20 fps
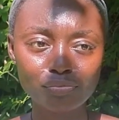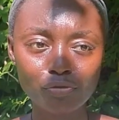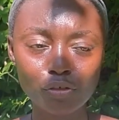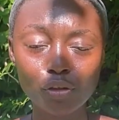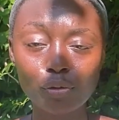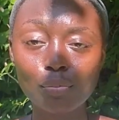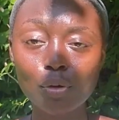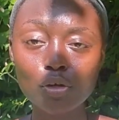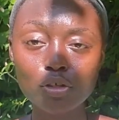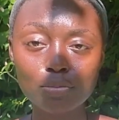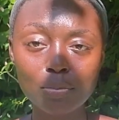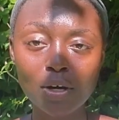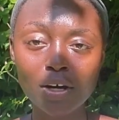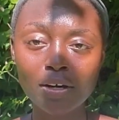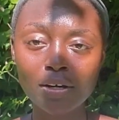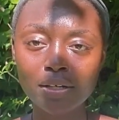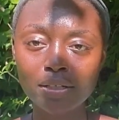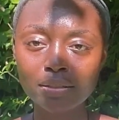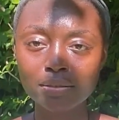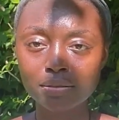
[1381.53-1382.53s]
for the most
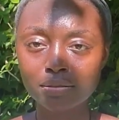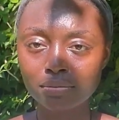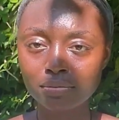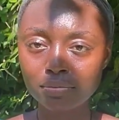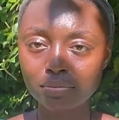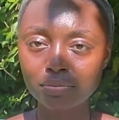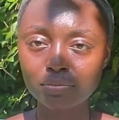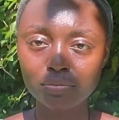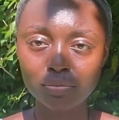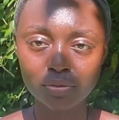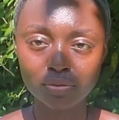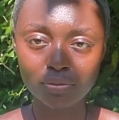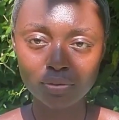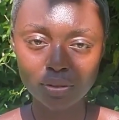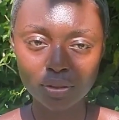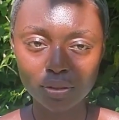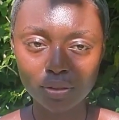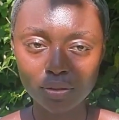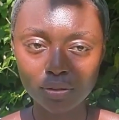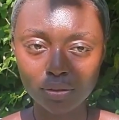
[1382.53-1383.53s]
part,
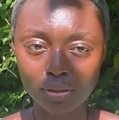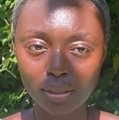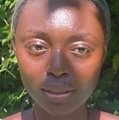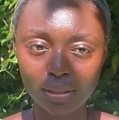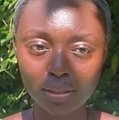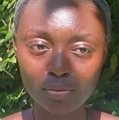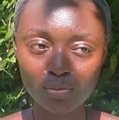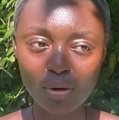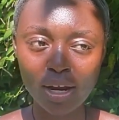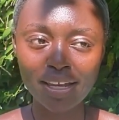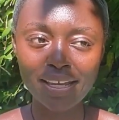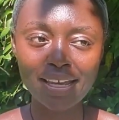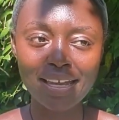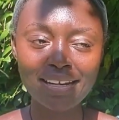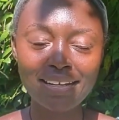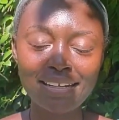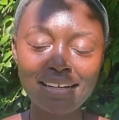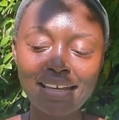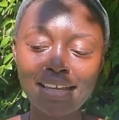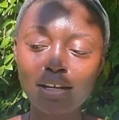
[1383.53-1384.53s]
a
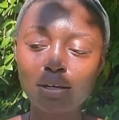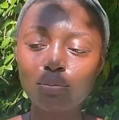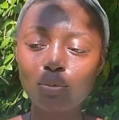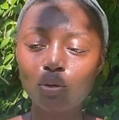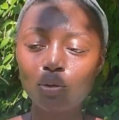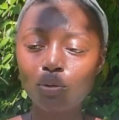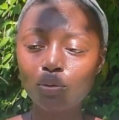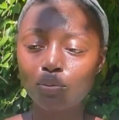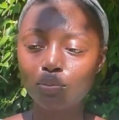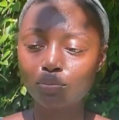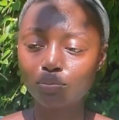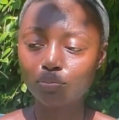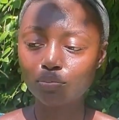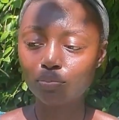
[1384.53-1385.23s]
right-headed animal